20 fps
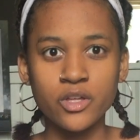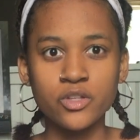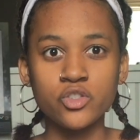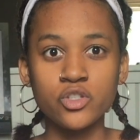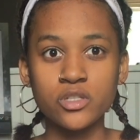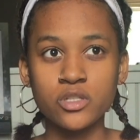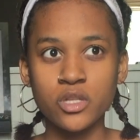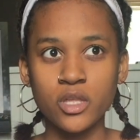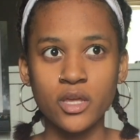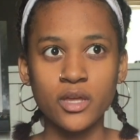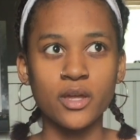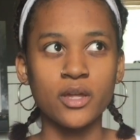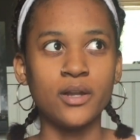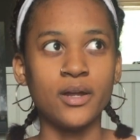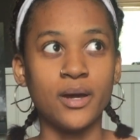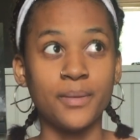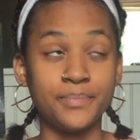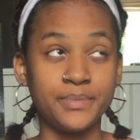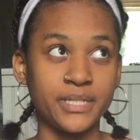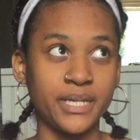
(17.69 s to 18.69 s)
just like an
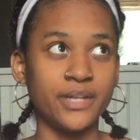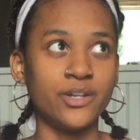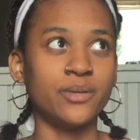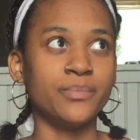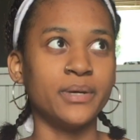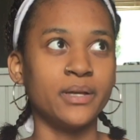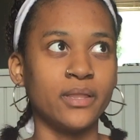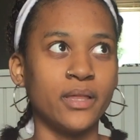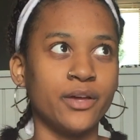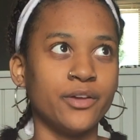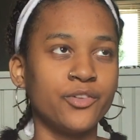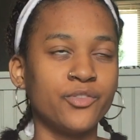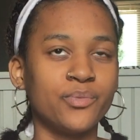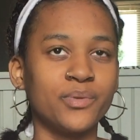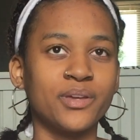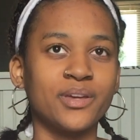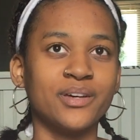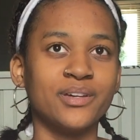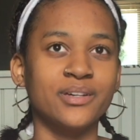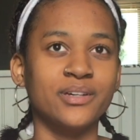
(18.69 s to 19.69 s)
update on my life,
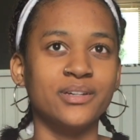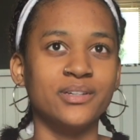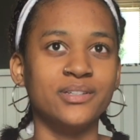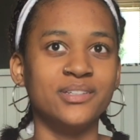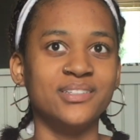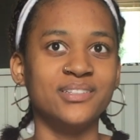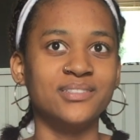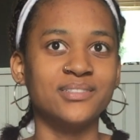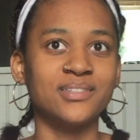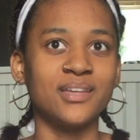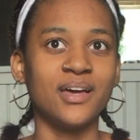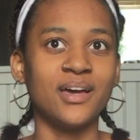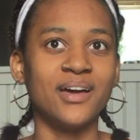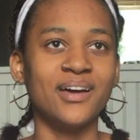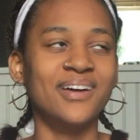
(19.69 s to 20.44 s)
because